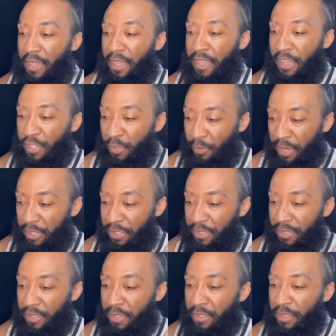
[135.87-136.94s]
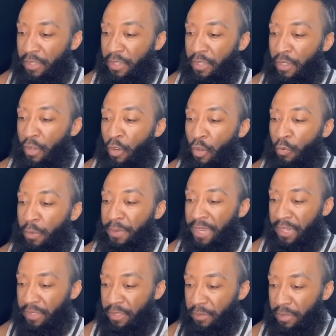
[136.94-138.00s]
His righteousness, and all will be
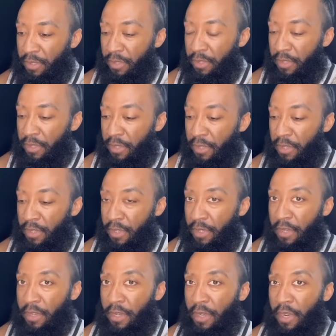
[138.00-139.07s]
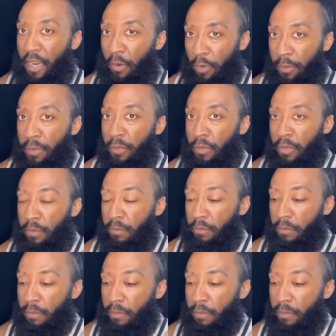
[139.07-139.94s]
added to me. I rebuke